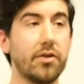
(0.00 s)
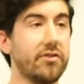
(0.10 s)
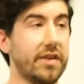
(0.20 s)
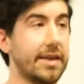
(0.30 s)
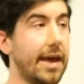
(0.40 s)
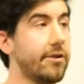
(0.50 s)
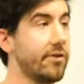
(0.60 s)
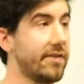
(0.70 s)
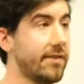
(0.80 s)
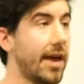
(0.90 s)
whether it's a get
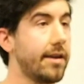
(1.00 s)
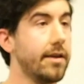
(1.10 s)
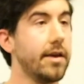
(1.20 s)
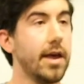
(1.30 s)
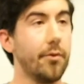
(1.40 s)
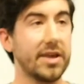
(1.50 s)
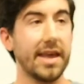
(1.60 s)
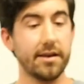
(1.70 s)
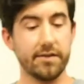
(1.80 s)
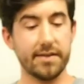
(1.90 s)
or a set, and we
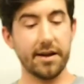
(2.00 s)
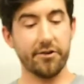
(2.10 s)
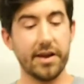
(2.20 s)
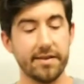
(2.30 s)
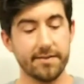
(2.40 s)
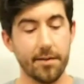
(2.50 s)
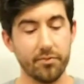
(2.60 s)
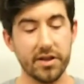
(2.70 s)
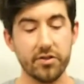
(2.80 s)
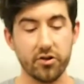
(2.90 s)
can't just decorate it separately.